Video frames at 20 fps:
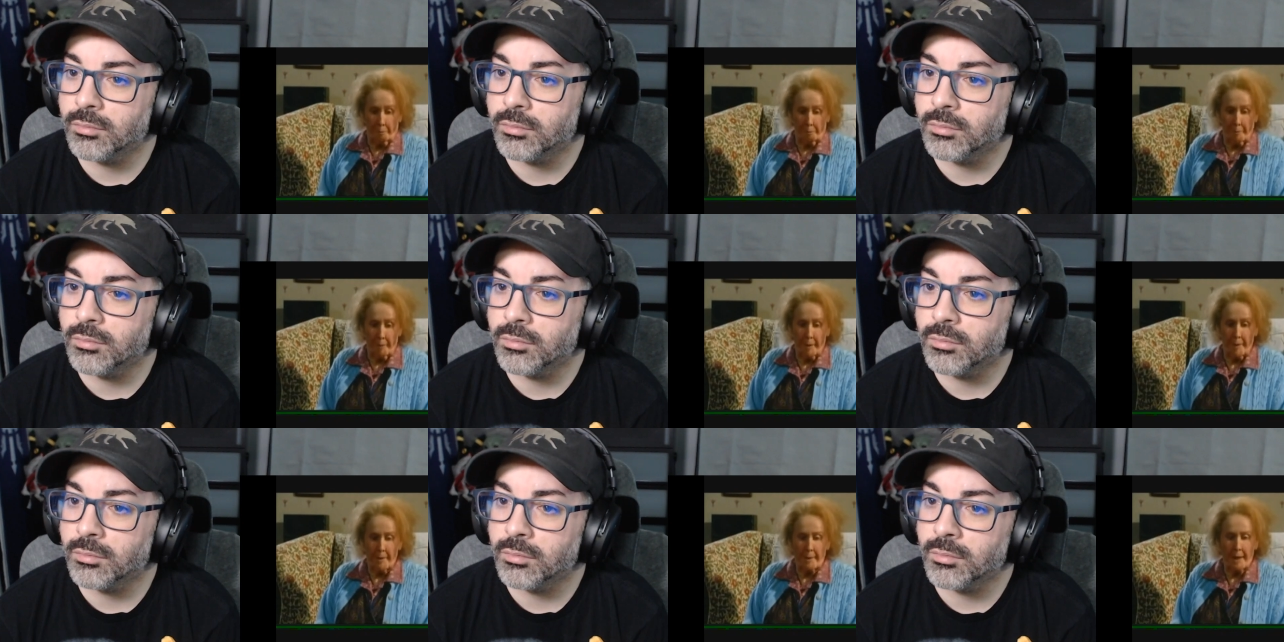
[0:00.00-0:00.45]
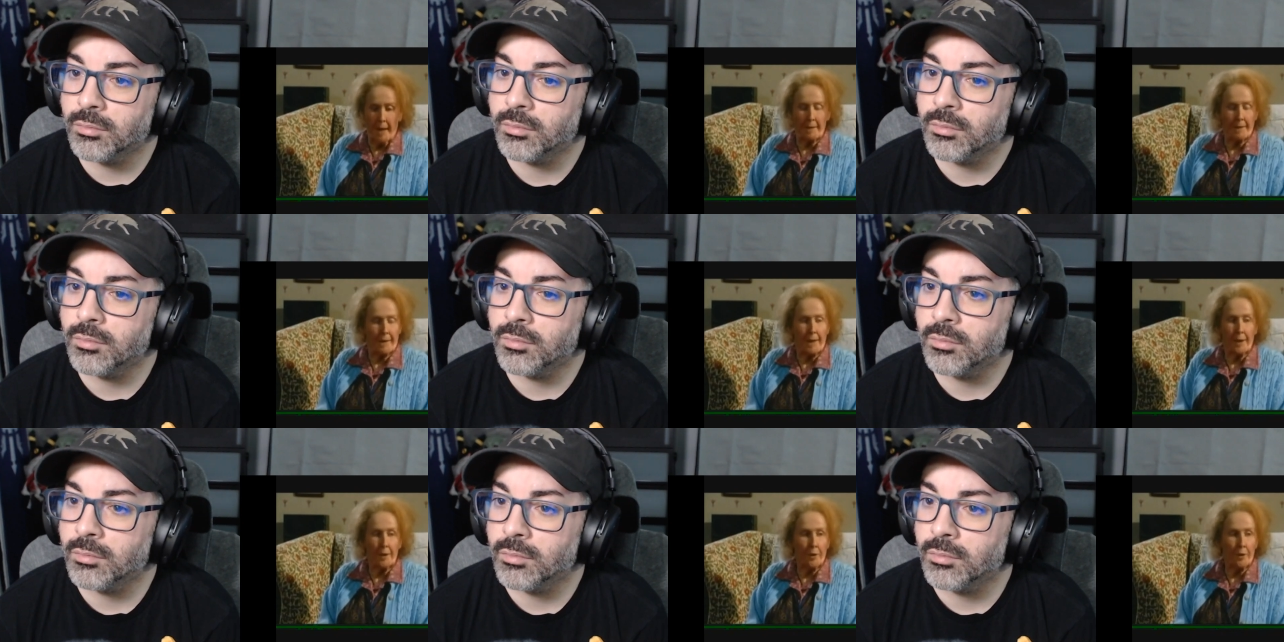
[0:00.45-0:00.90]
Speaker 1: Been
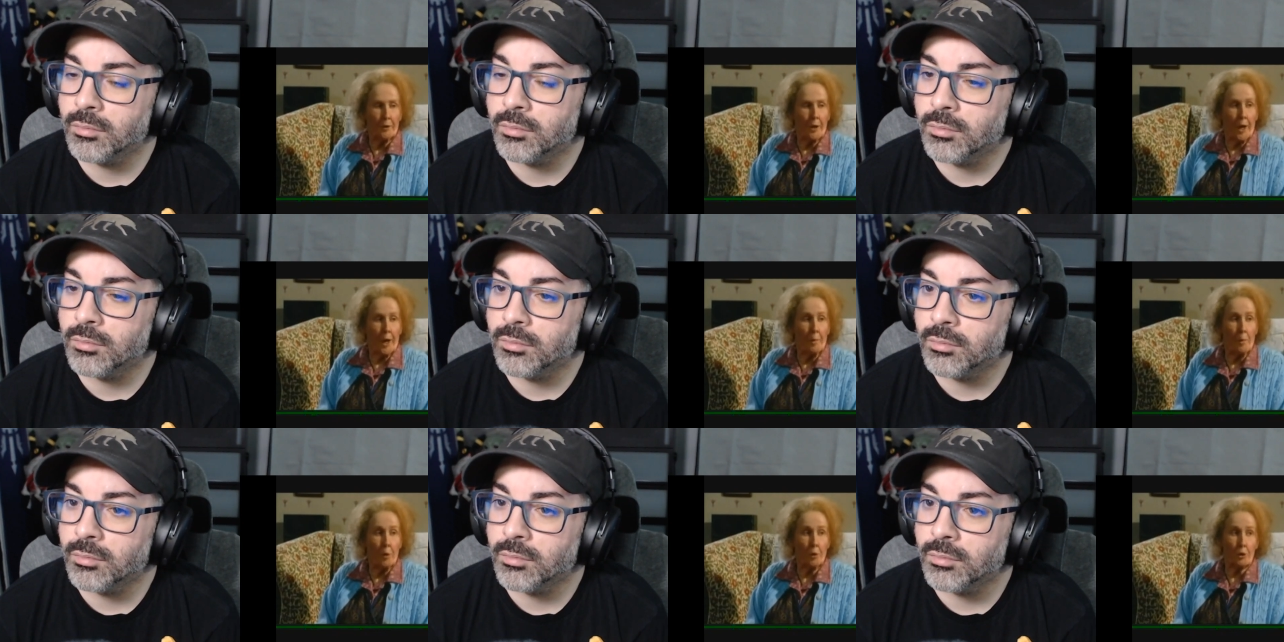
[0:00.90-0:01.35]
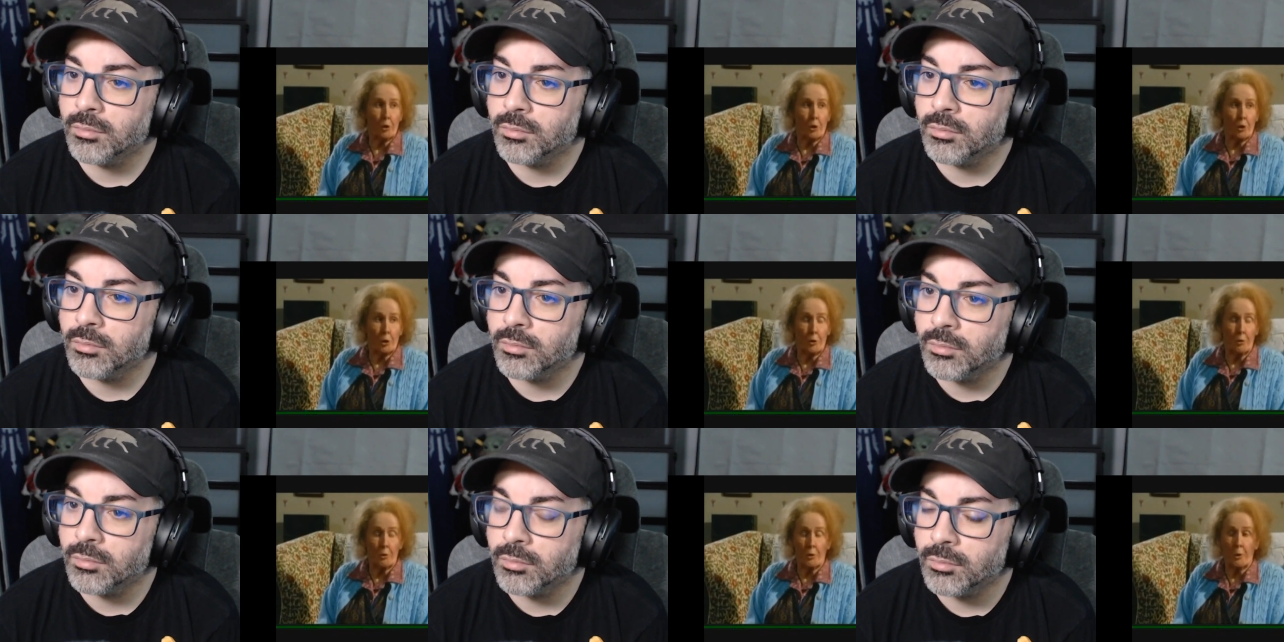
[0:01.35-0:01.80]
sat here not knowing what to
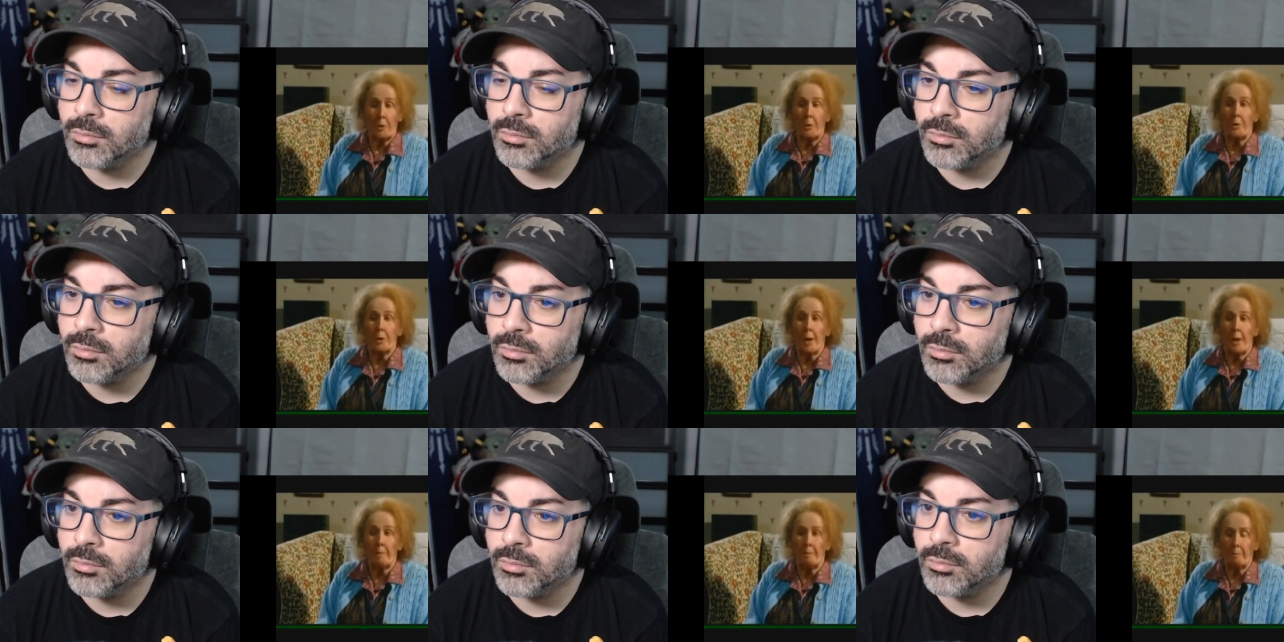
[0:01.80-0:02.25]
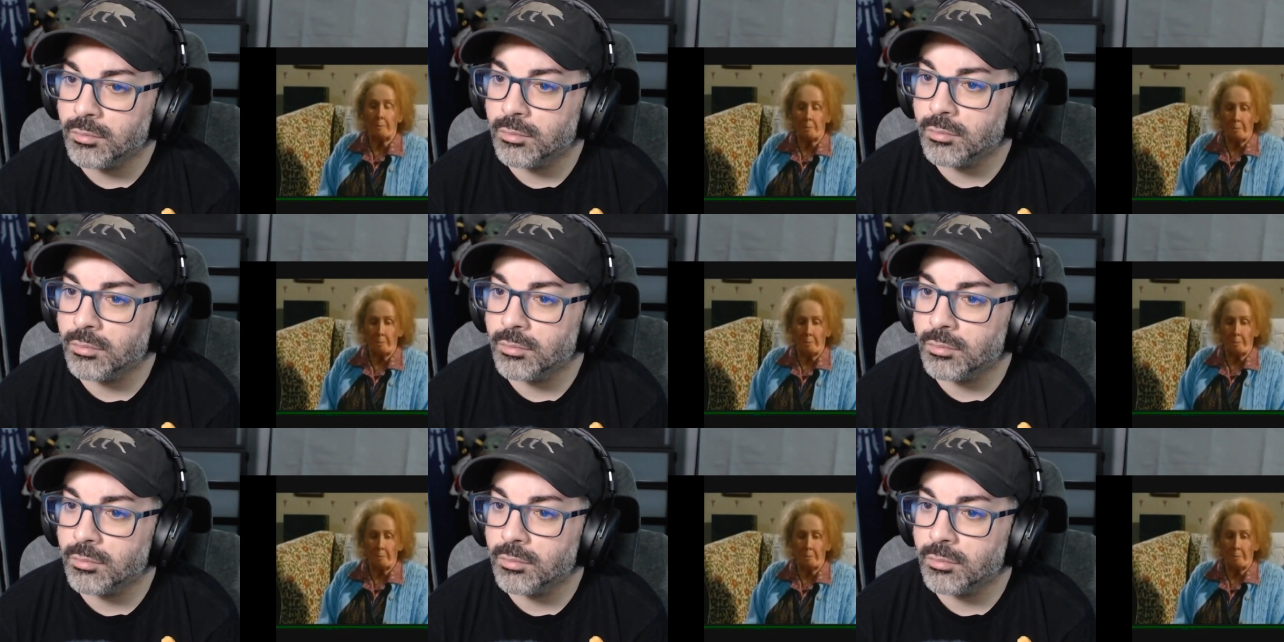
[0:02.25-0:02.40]
do since then.